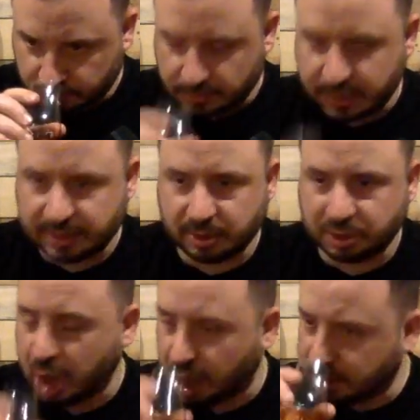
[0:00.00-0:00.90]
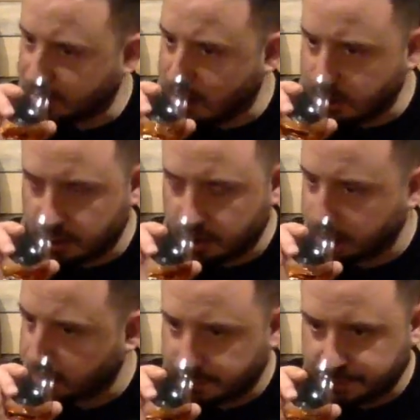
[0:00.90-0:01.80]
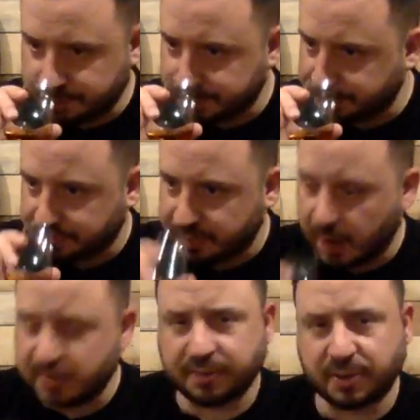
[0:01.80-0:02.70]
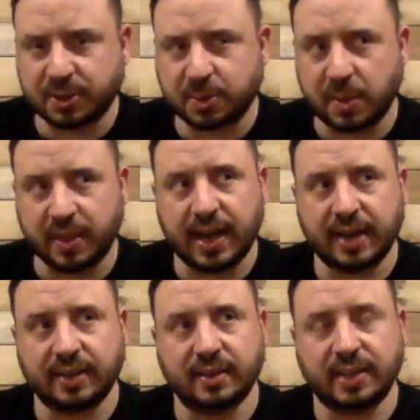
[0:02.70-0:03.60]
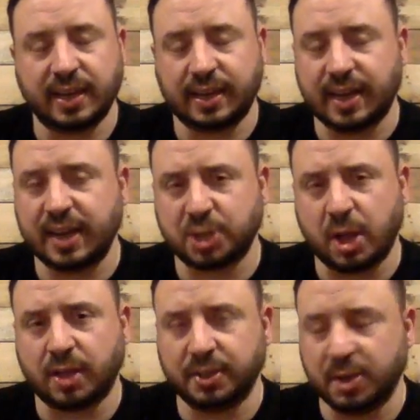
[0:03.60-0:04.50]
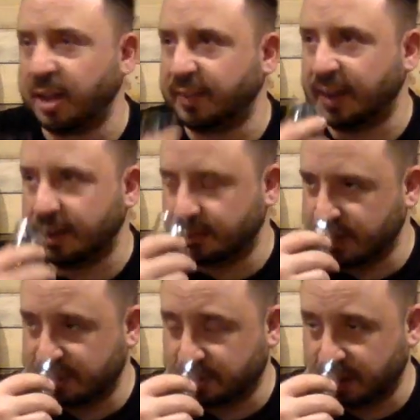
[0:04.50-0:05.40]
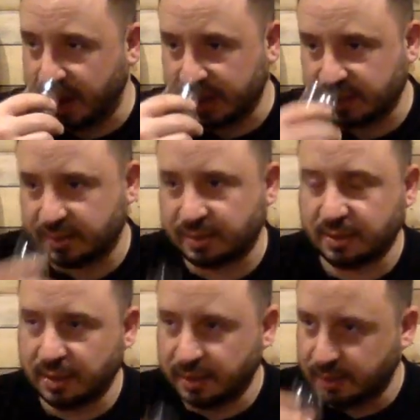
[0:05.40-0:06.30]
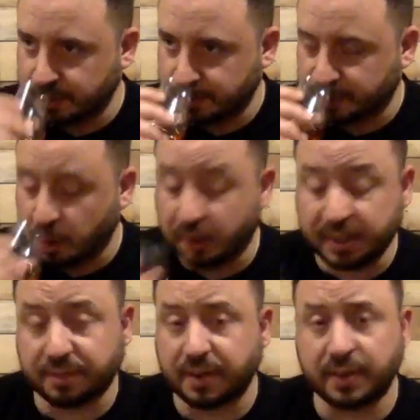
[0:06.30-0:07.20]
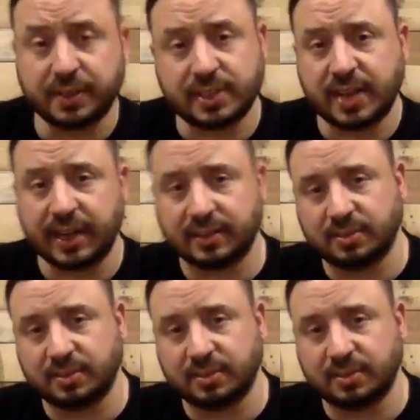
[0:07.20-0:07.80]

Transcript: Nice little chocolate note. That was the first one that I got a that I got a chocolate note on there. That's really nice. All these are very distinct.